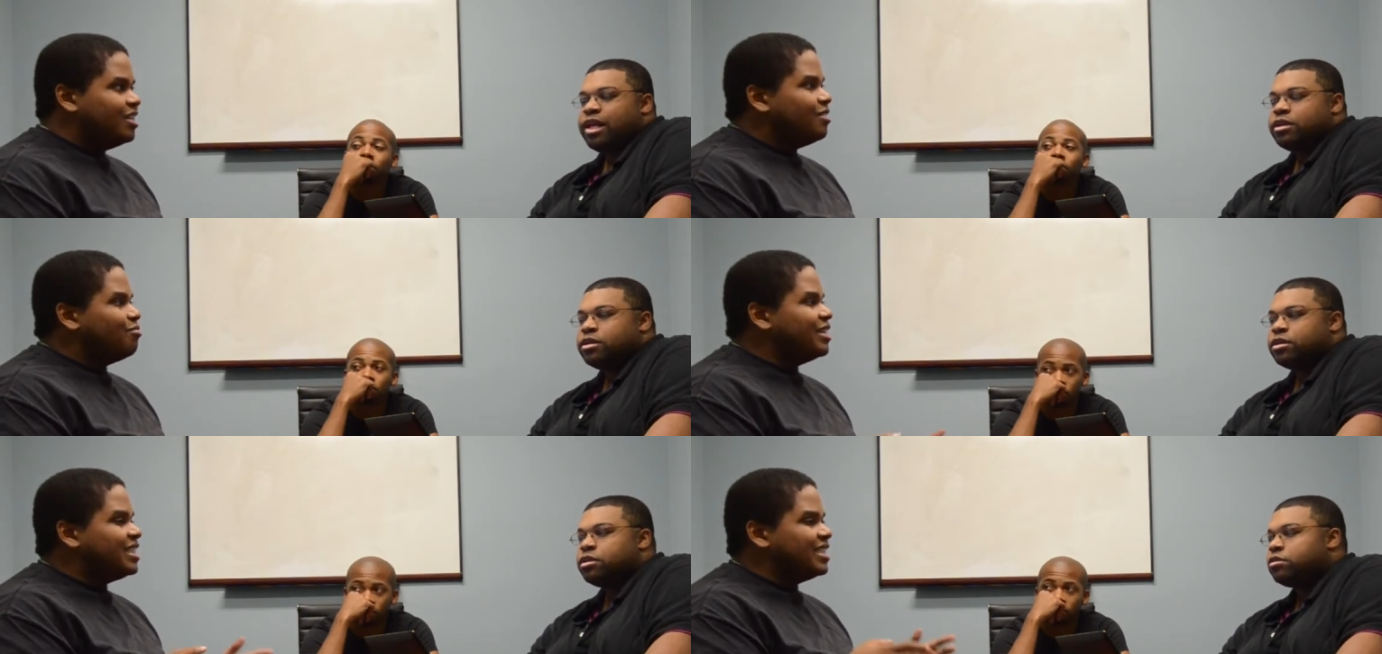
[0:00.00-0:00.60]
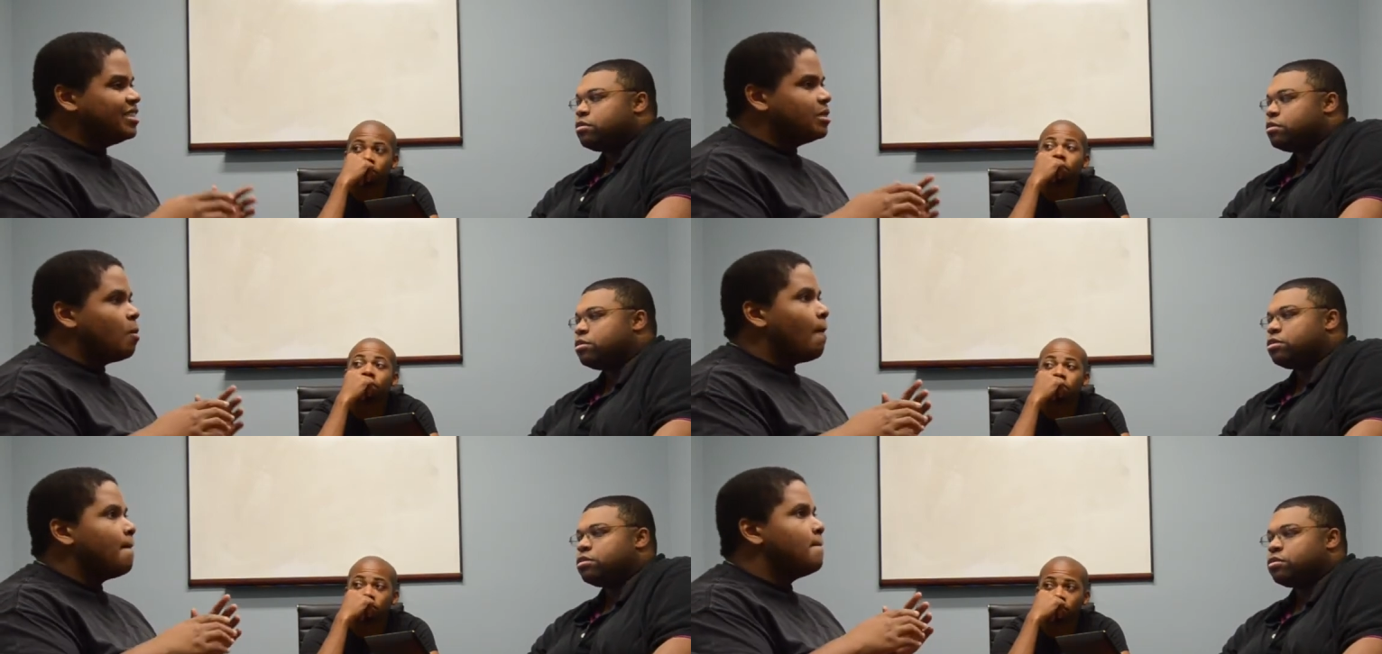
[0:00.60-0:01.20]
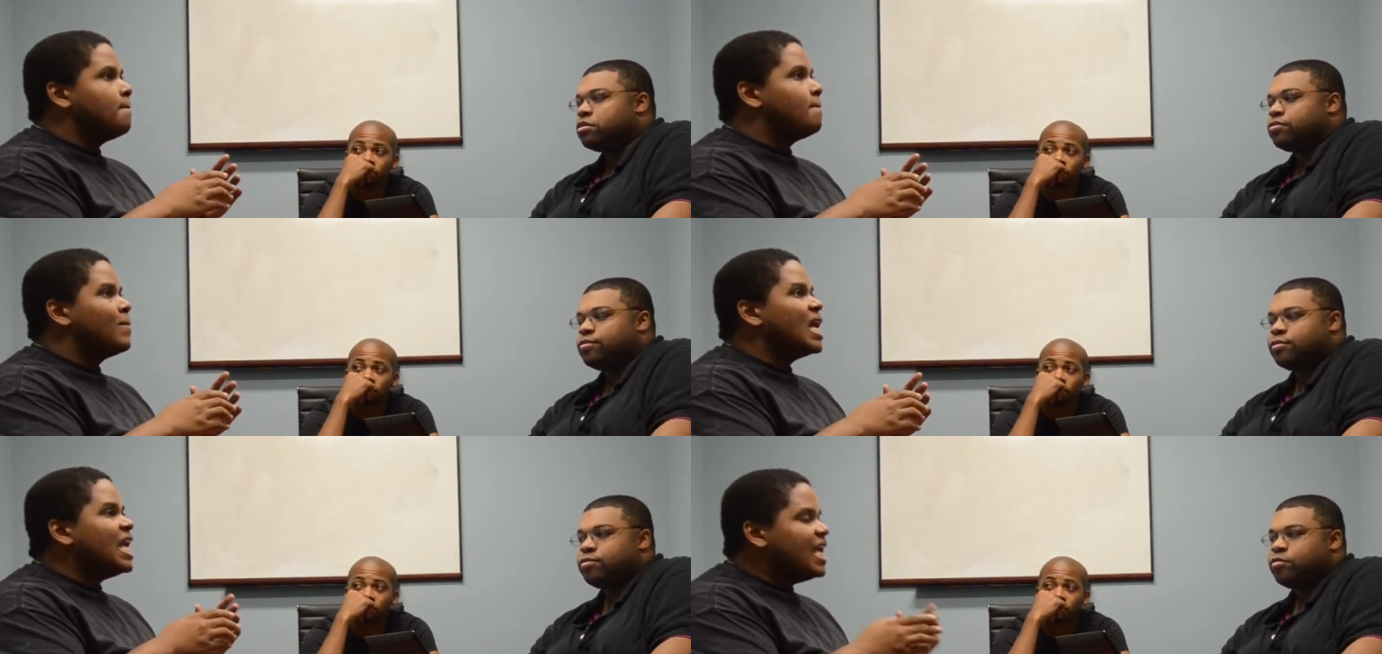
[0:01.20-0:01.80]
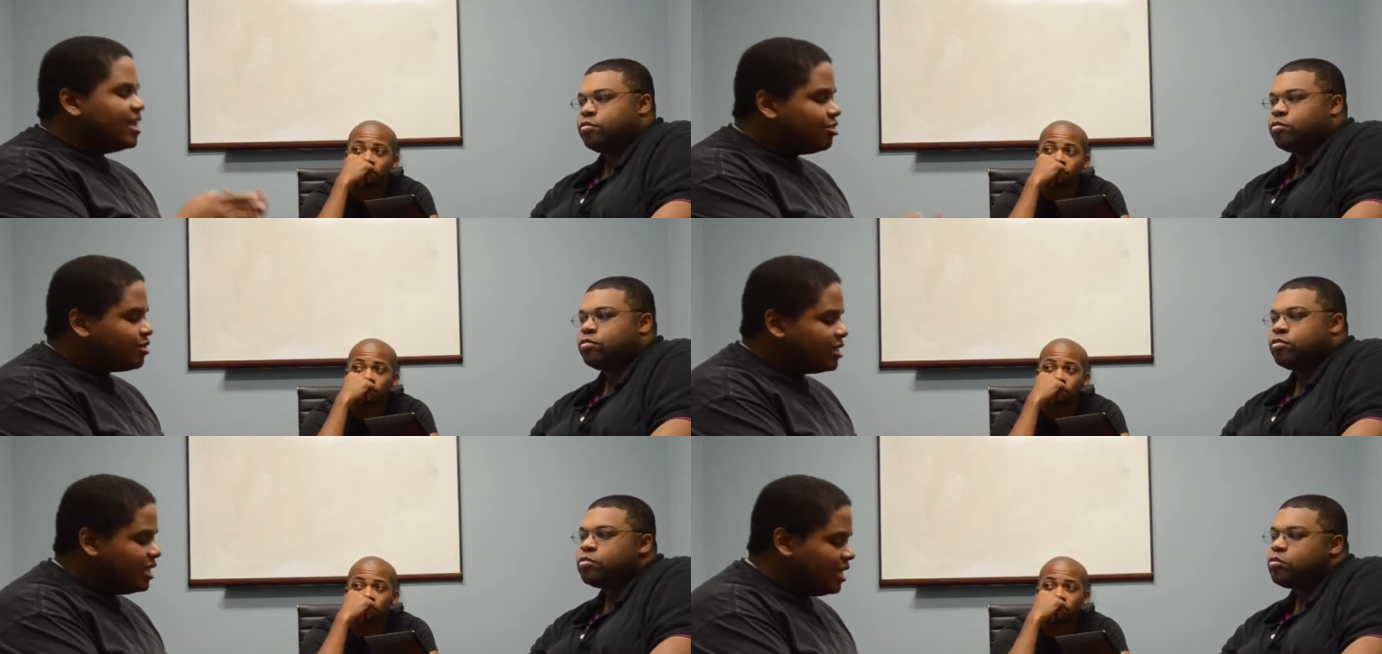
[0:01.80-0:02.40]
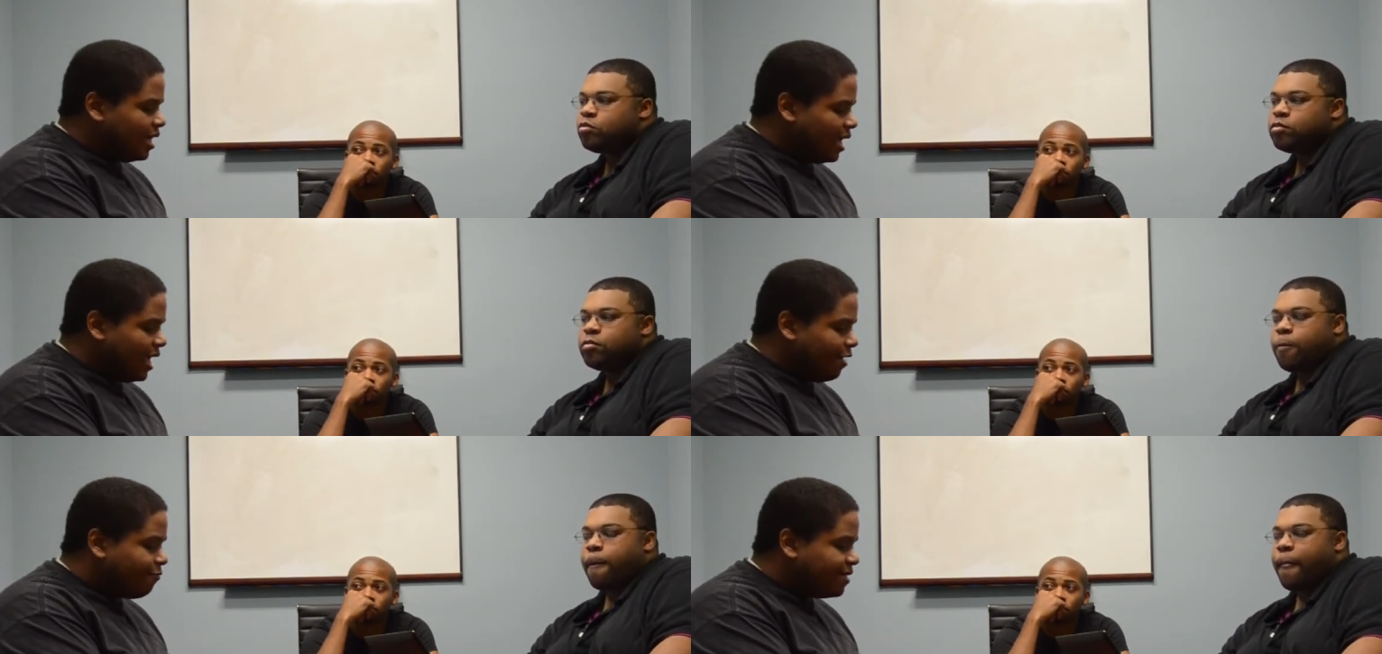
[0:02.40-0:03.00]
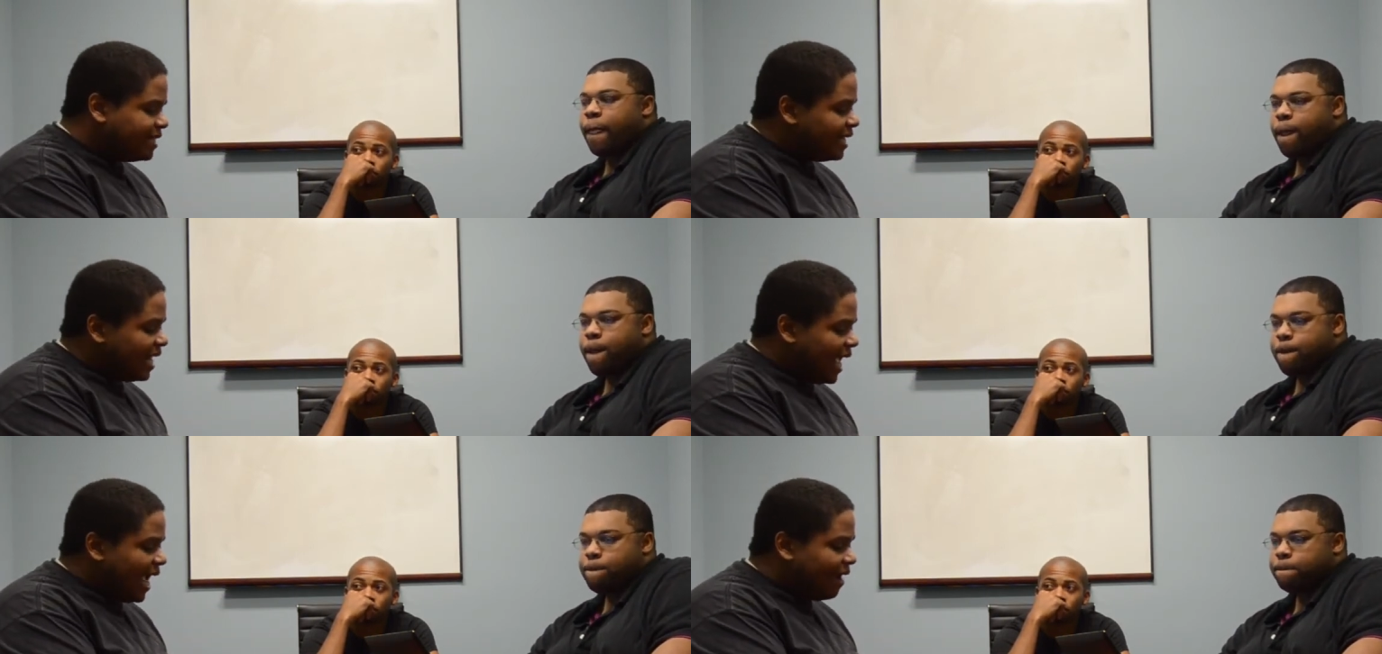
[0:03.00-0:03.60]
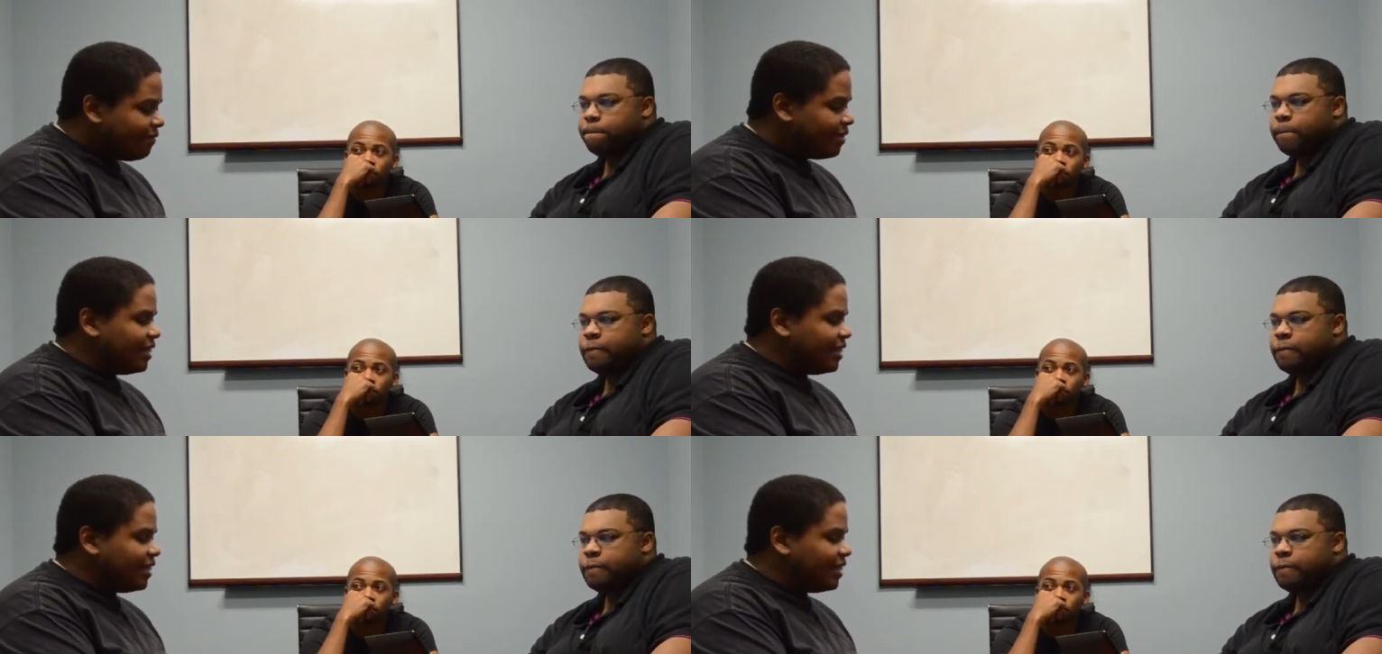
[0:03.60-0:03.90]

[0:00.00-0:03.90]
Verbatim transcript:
Speaker 1: mm Which is interesting if we didn't have